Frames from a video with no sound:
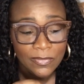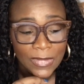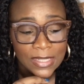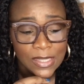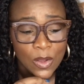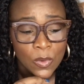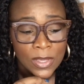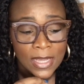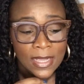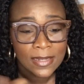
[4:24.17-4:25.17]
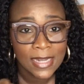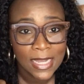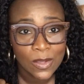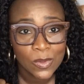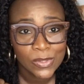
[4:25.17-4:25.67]
So,
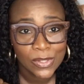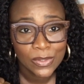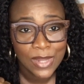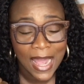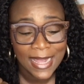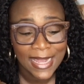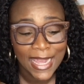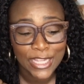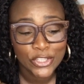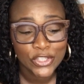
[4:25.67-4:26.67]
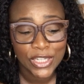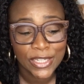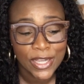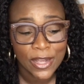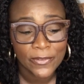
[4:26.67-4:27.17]
nails not etched
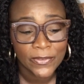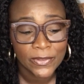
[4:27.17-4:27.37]
enough.